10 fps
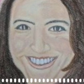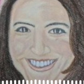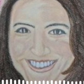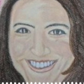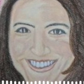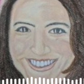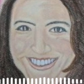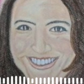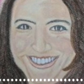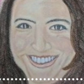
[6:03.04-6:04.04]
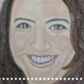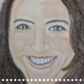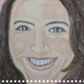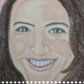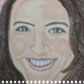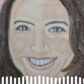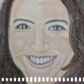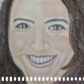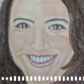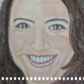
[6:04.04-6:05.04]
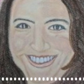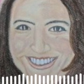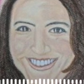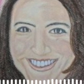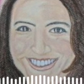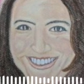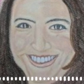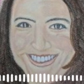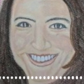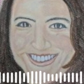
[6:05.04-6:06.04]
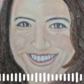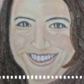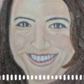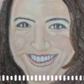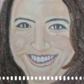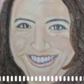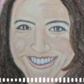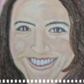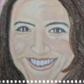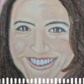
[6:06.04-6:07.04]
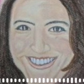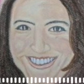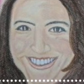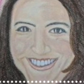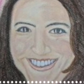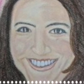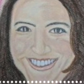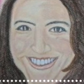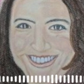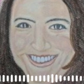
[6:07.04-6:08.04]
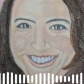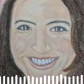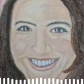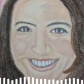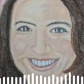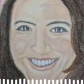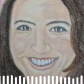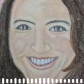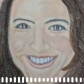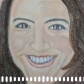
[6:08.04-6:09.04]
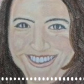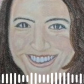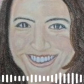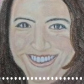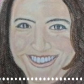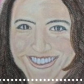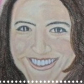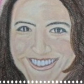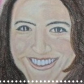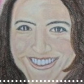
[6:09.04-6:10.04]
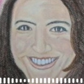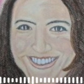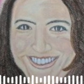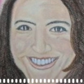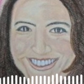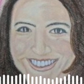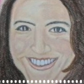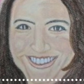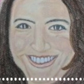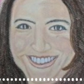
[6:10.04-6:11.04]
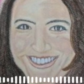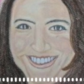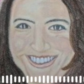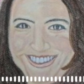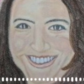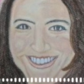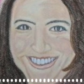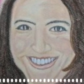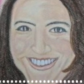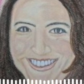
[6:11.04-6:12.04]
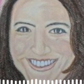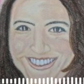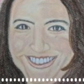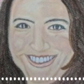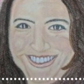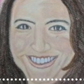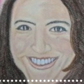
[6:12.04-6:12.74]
in whatever is, is causing you a little bit of grief here that you have to go up the mountain. Whatever it is will pay off, but you have to keep moving forward.